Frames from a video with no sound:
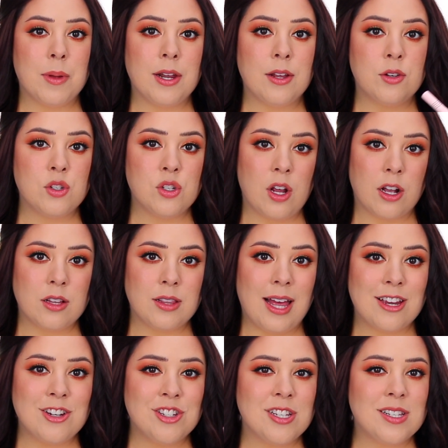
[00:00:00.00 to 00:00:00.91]
but on dark
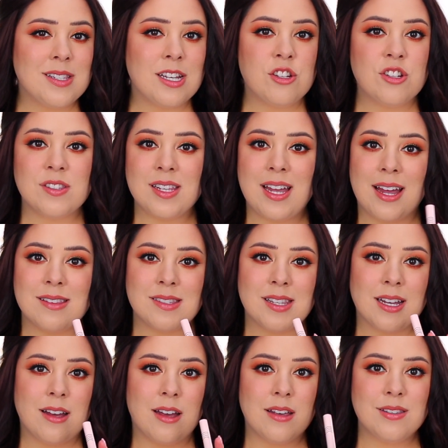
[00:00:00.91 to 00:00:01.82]
lashes, it just adds
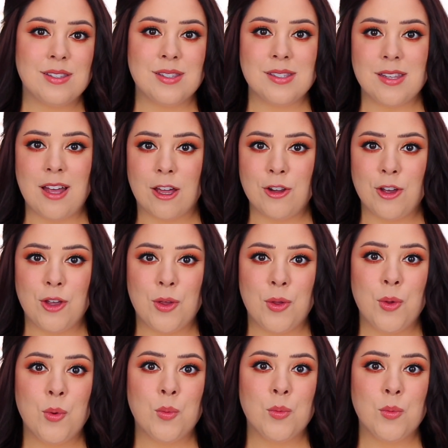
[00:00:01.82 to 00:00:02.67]
like a subtle,